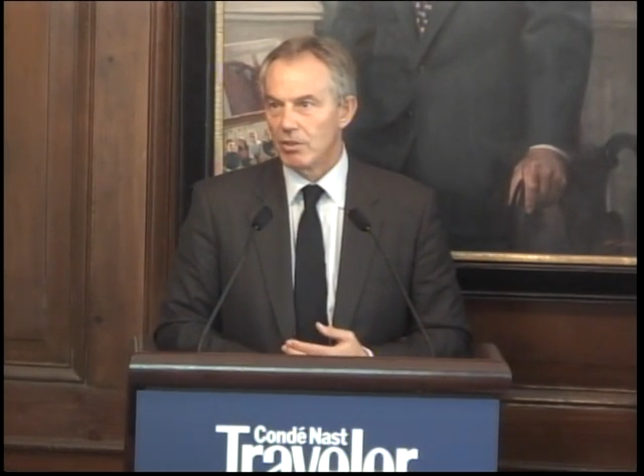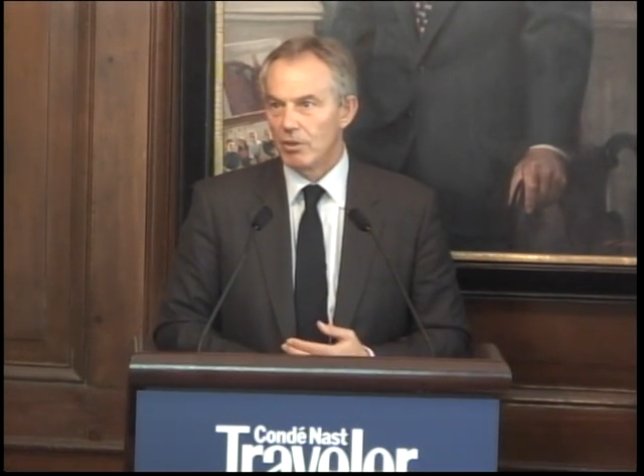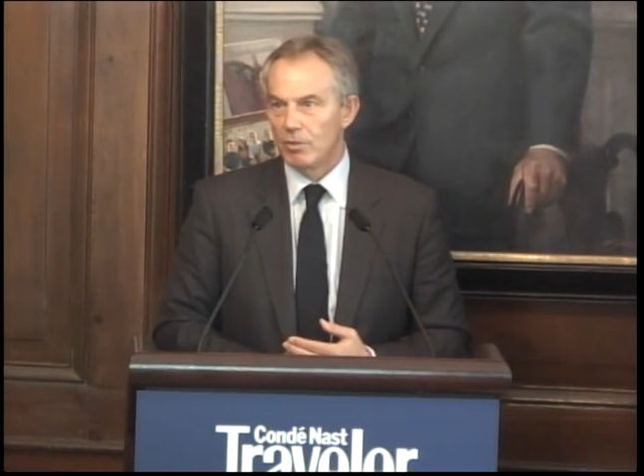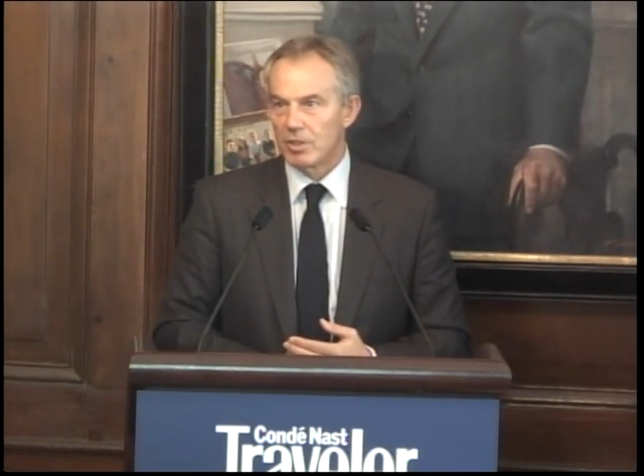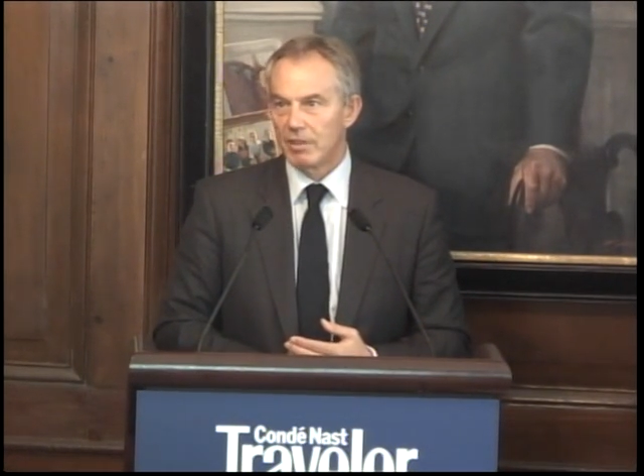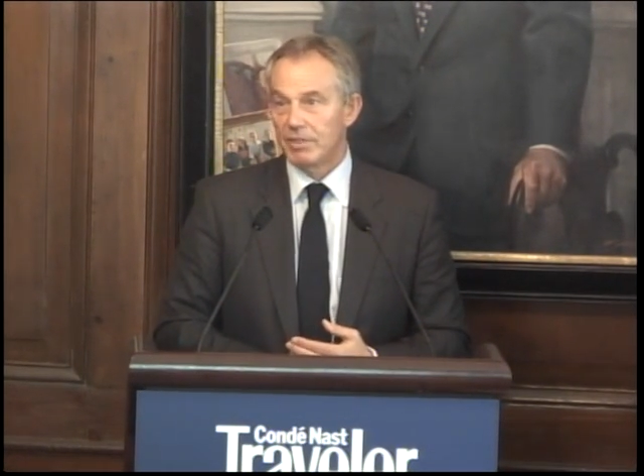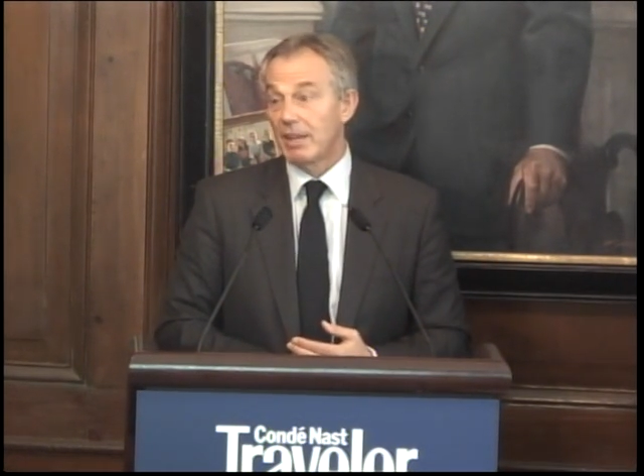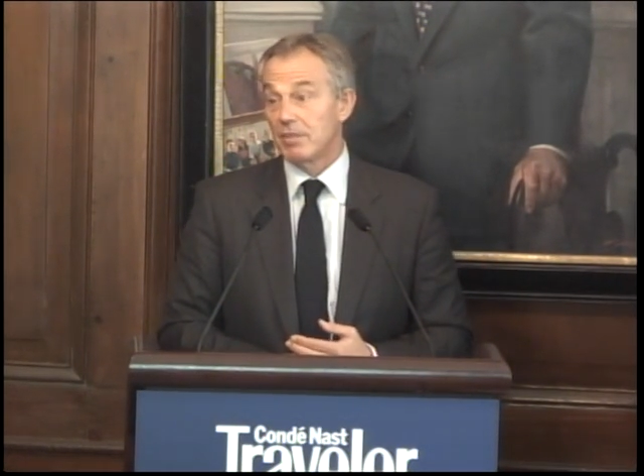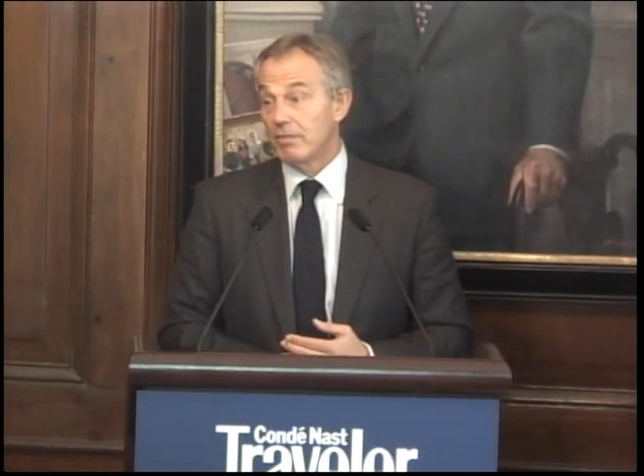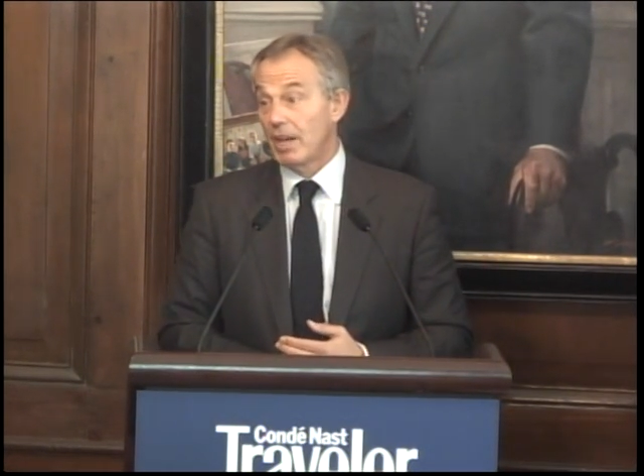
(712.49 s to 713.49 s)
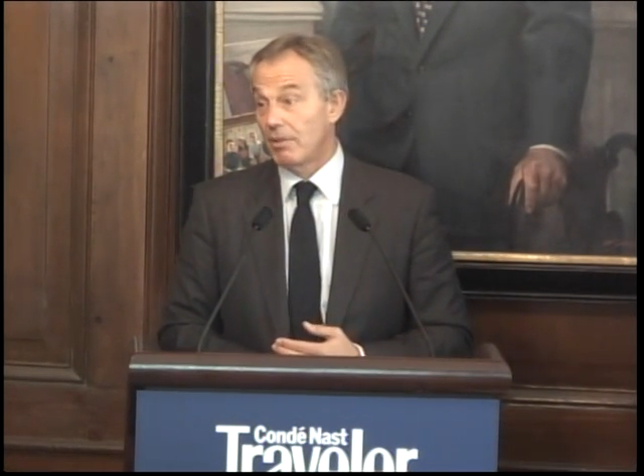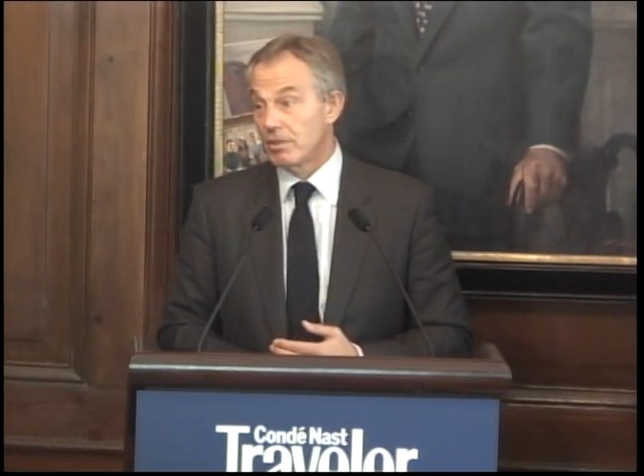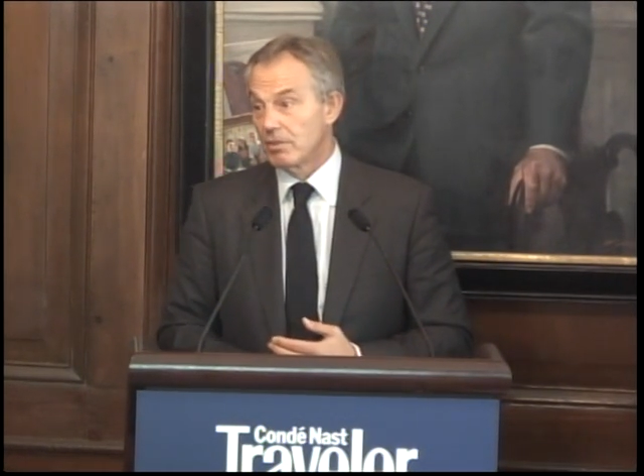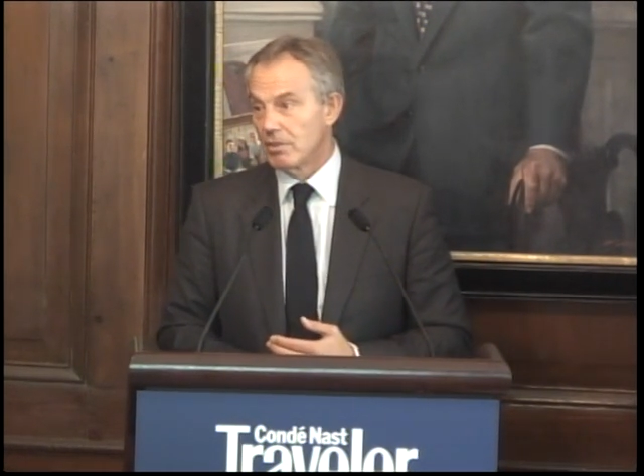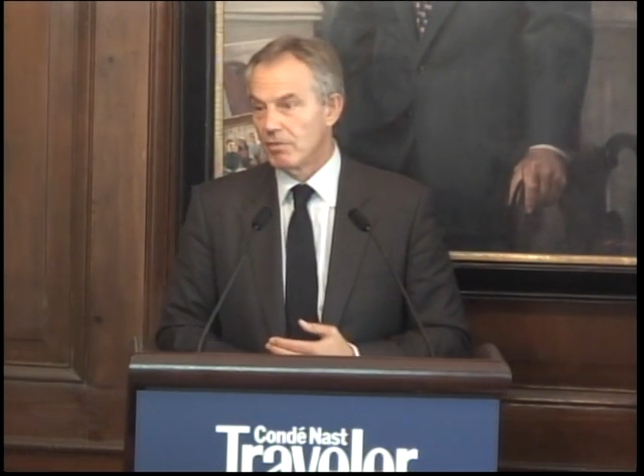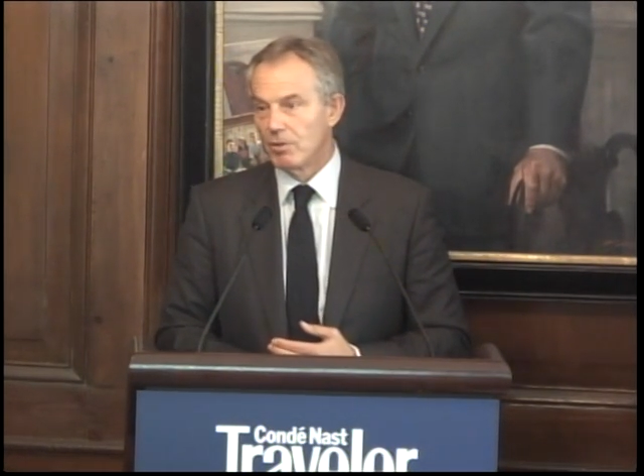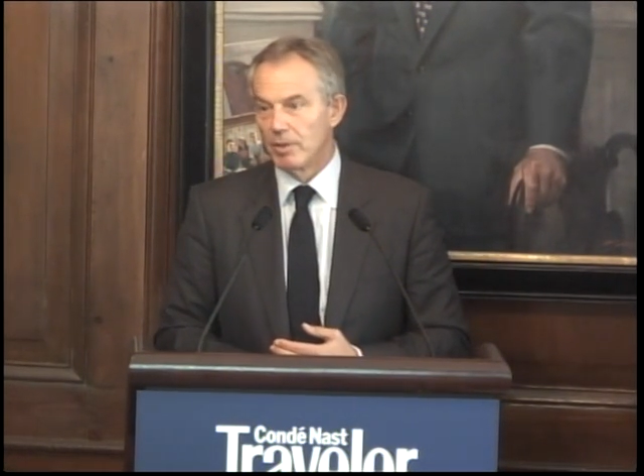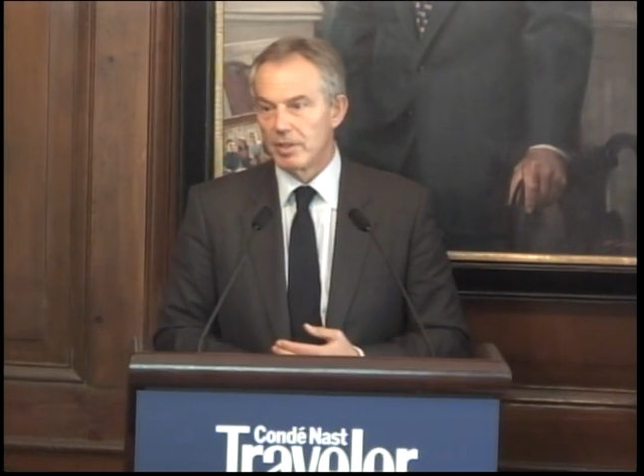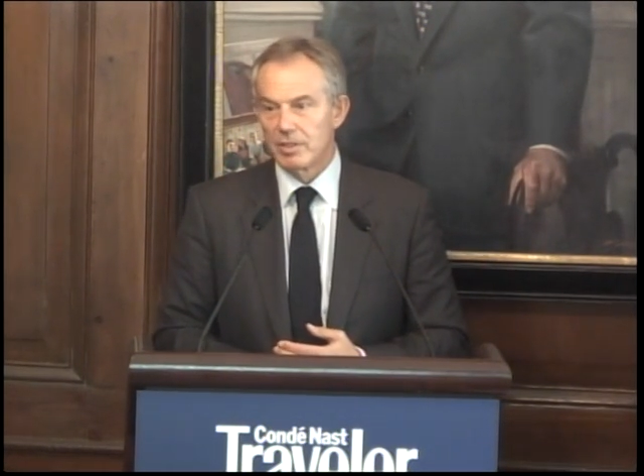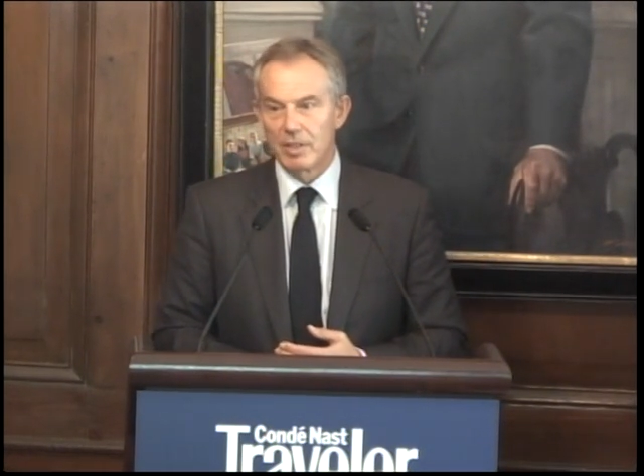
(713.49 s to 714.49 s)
you used to have tens of thousands of tourists